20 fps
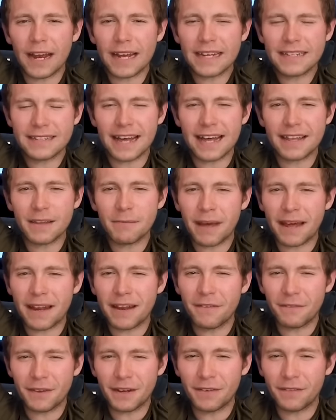is that the
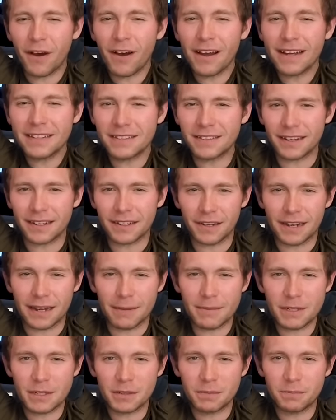benefit of hindsight though? Let
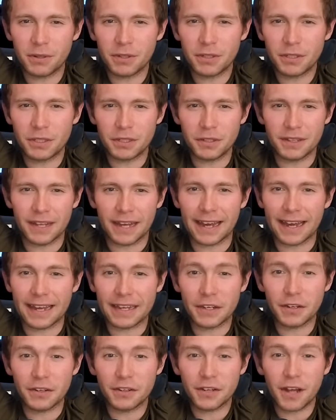me just push you there.
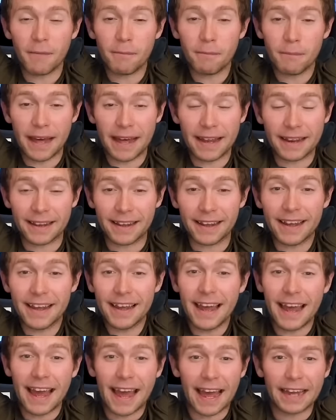You'd done better
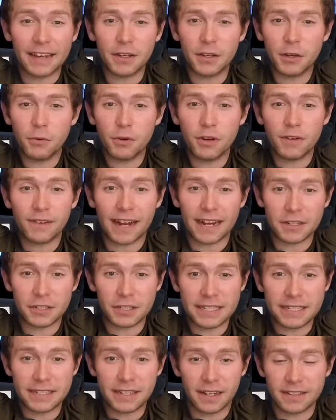and you would have
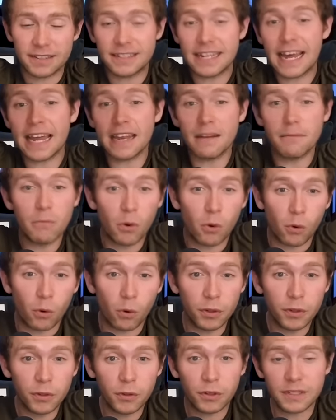actually done 10
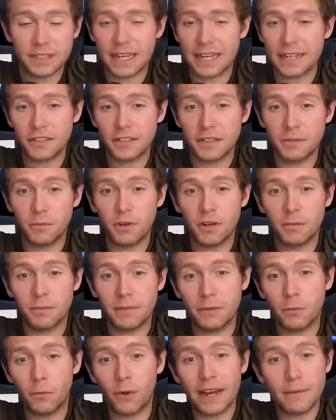more. Your attention would have
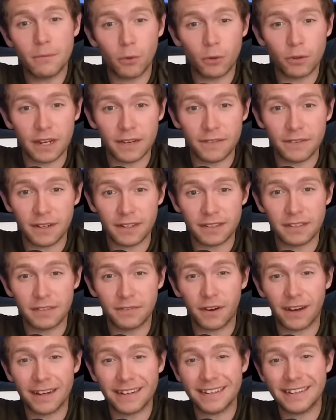been way more
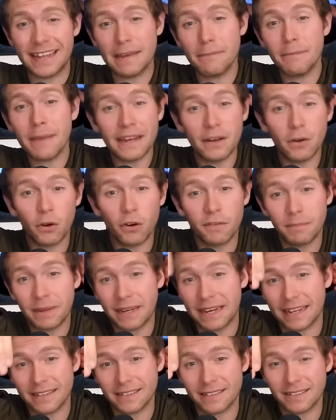diversified and they may not have
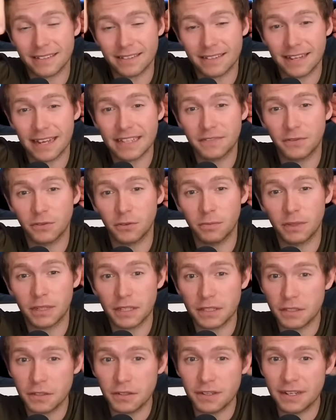been as successful
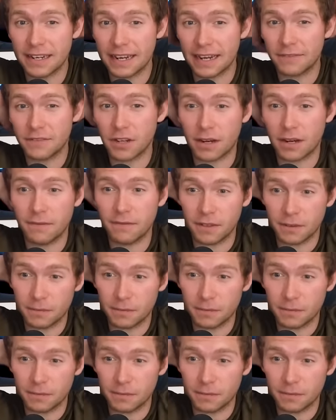because you didn't have time for